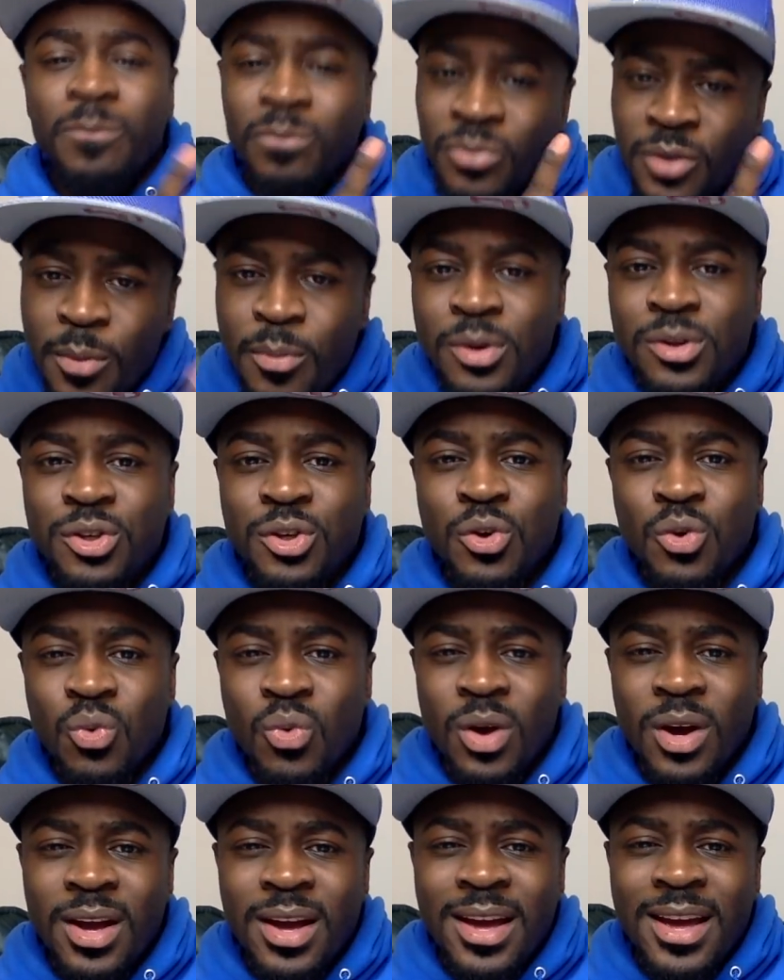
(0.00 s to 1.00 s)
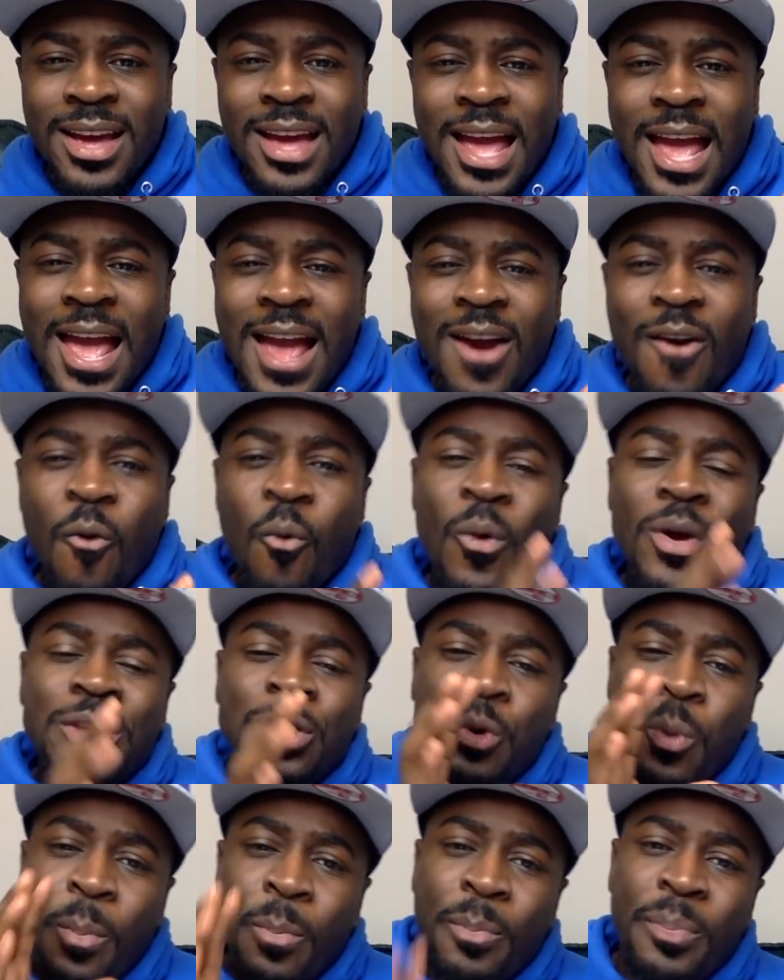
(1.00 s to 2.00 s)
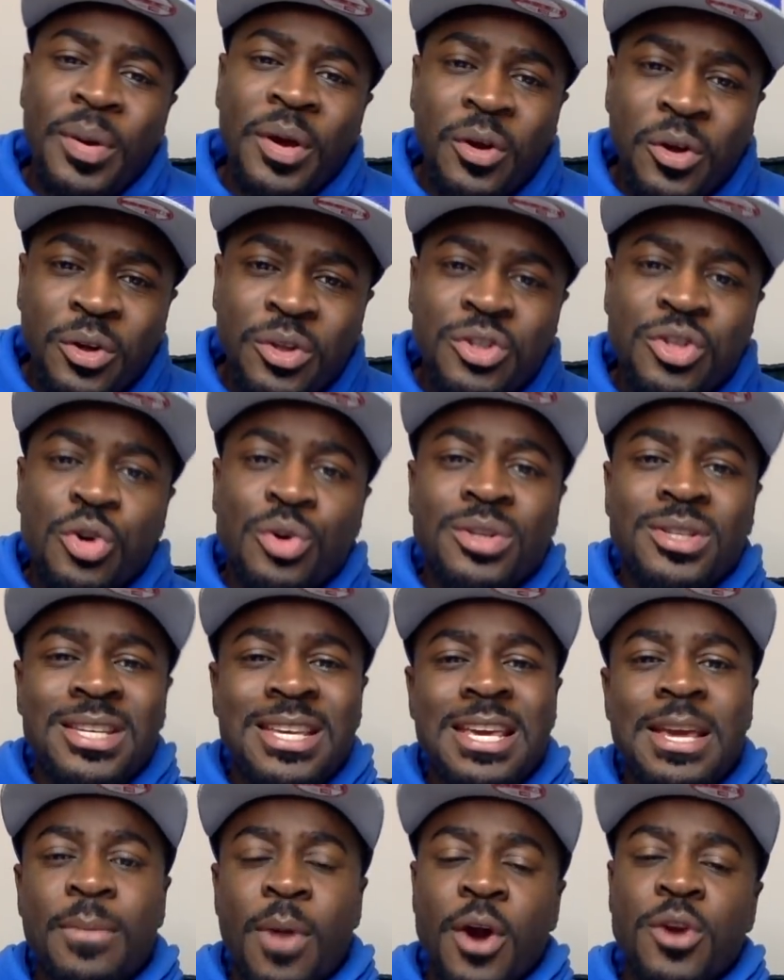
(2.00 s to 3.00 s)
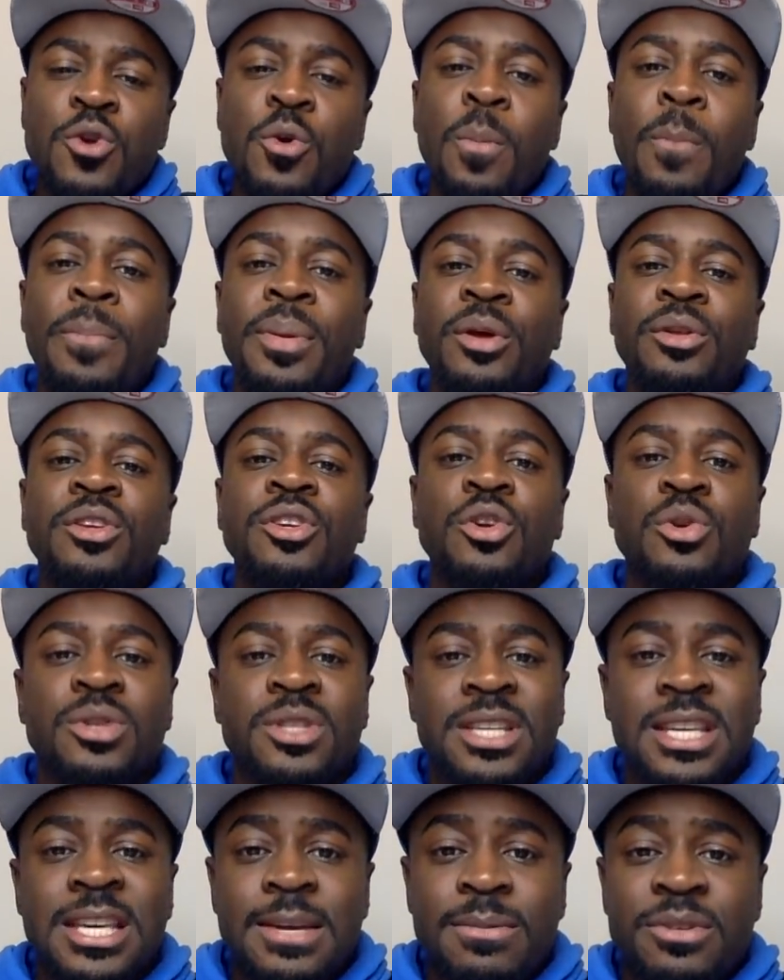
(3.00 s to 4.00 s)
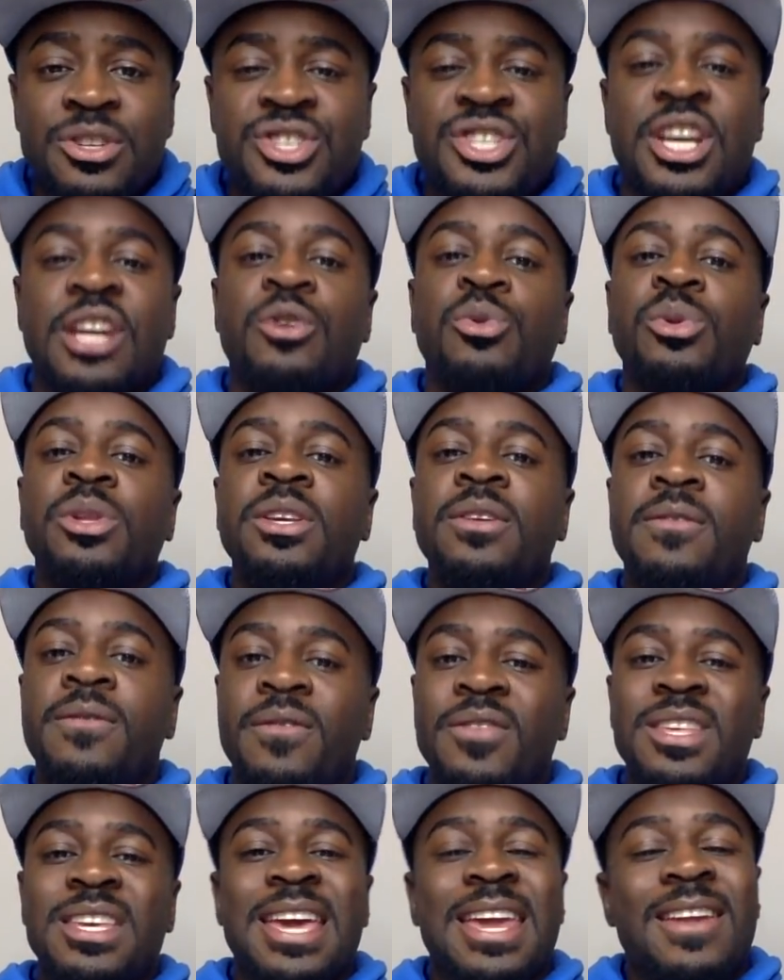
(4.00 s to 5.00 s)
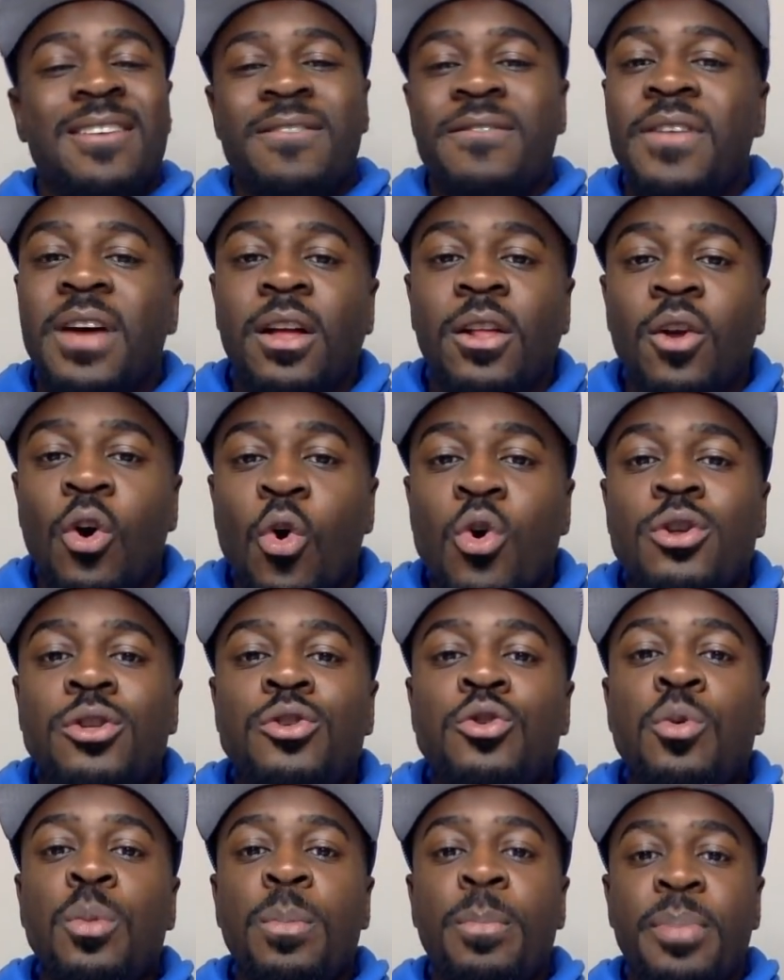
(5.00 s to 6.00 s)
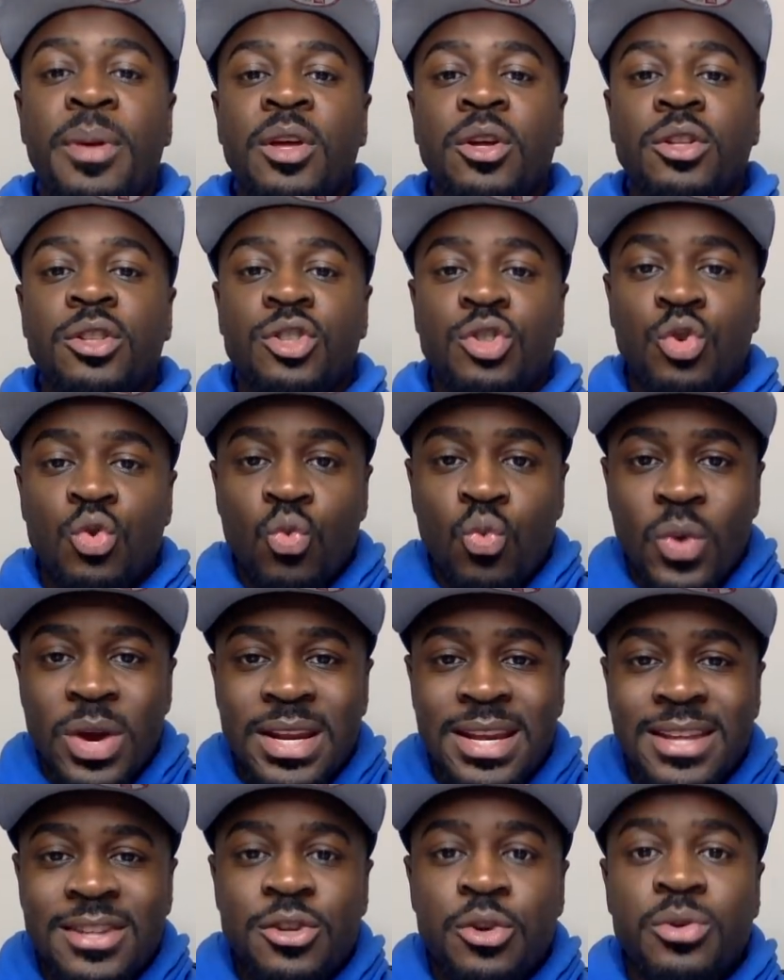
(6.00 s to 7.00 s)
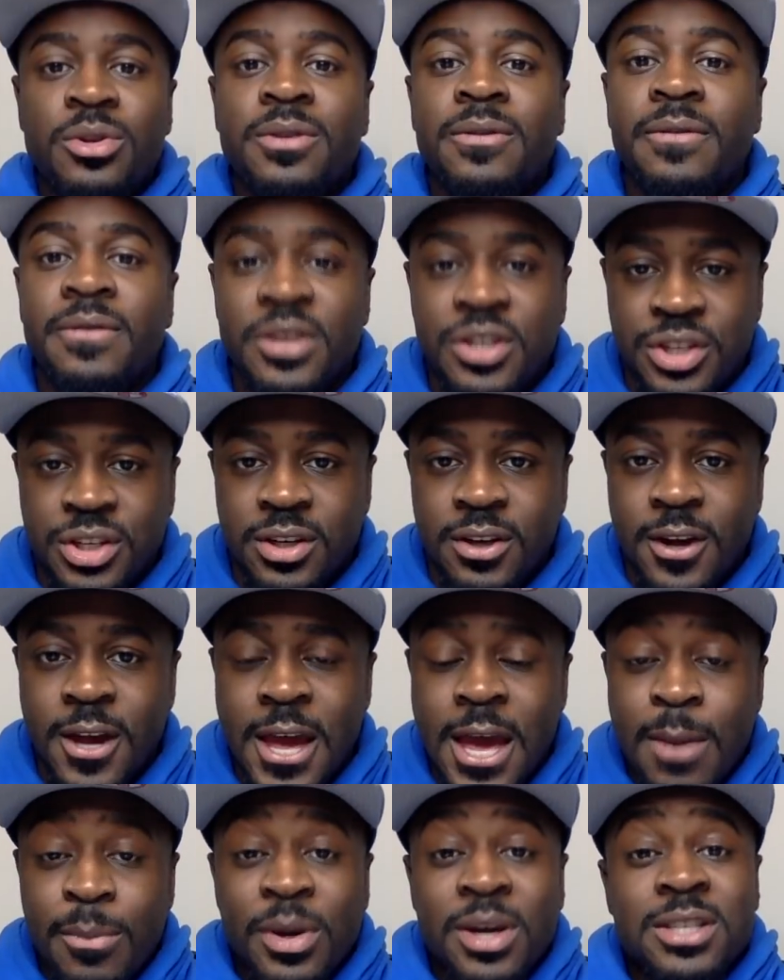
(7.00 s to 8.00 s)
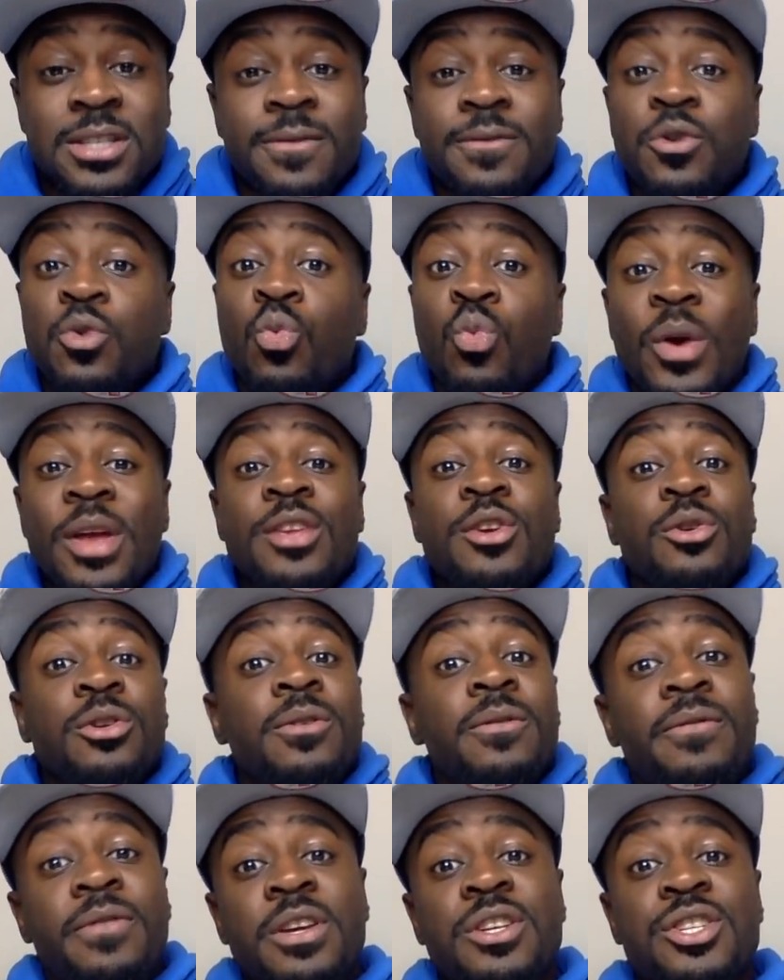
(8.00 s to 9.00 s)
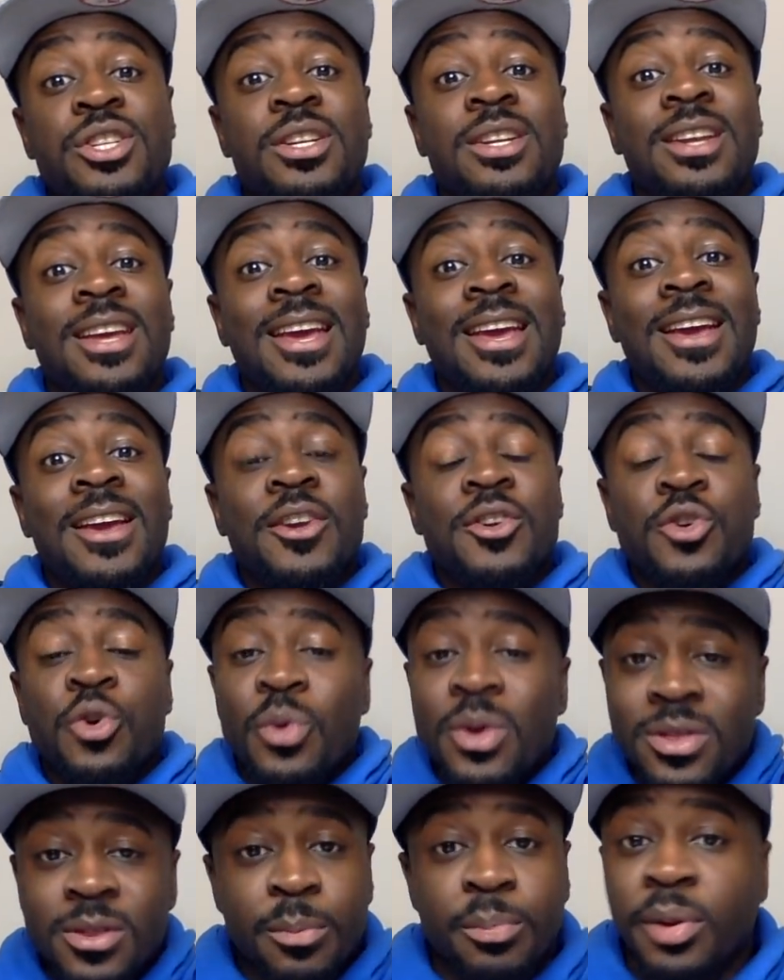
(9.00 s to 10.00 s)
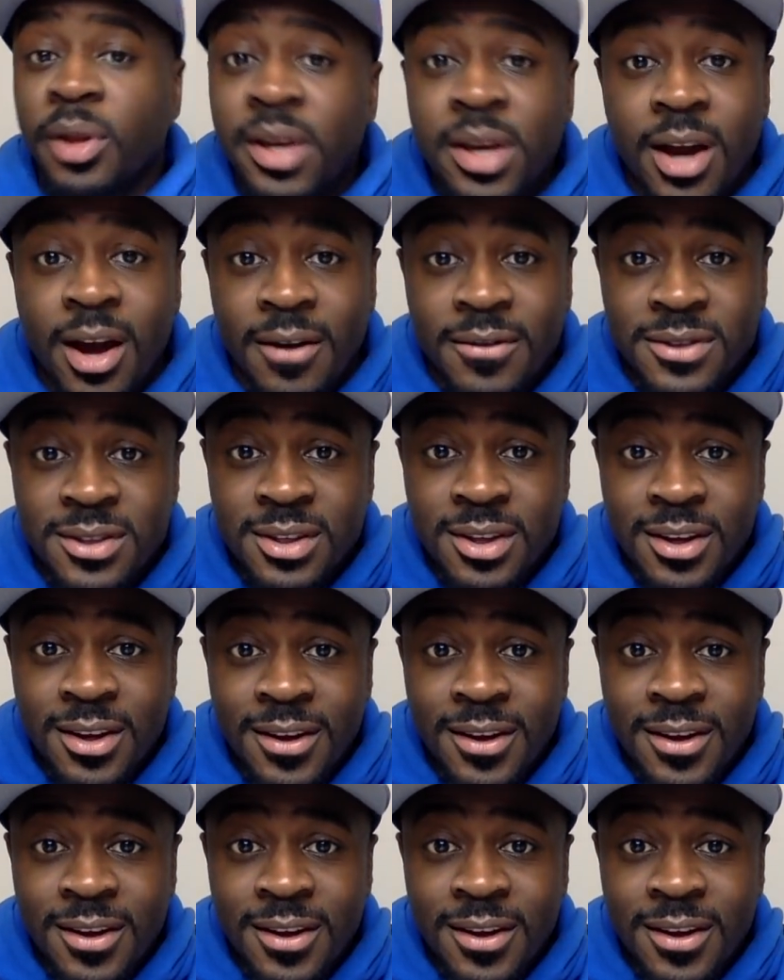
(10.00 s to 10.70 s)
Number two, when you build your team, are you building your team generally for the NFL, or do you build to win in your division? Because if you win your division, you're in the playoffs.